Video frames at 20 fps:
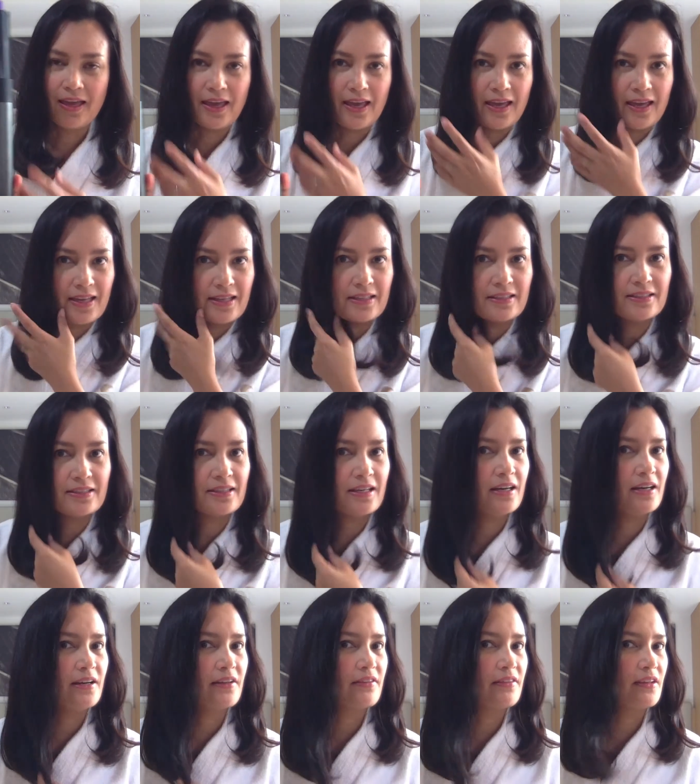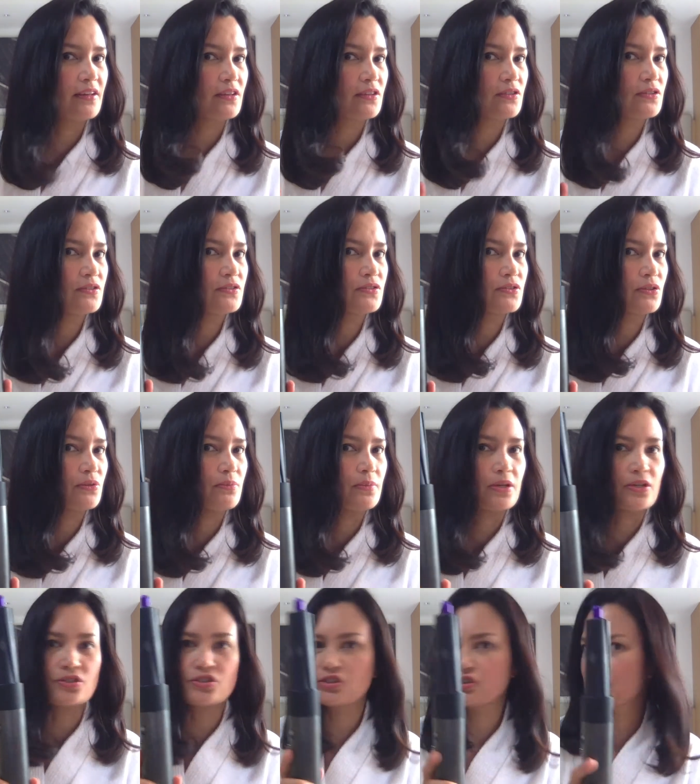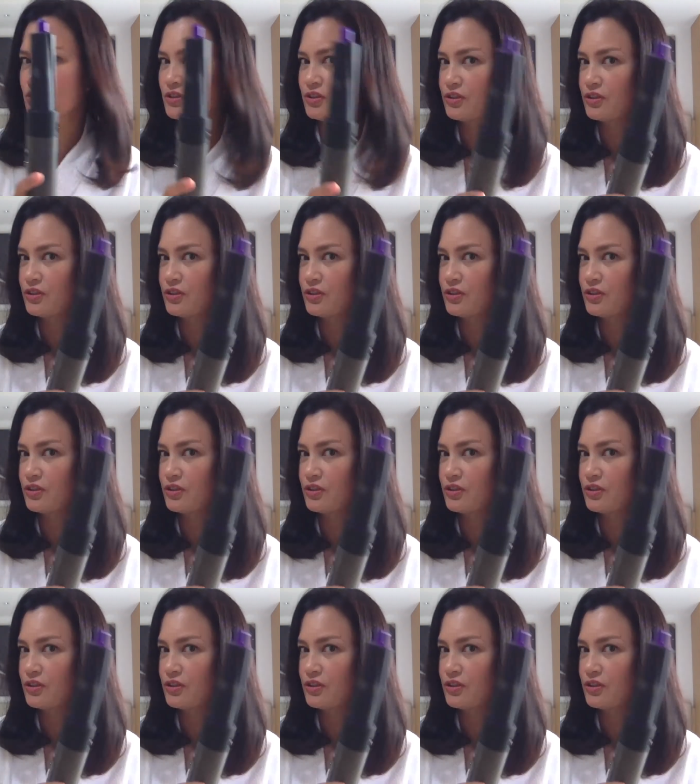And thank you so much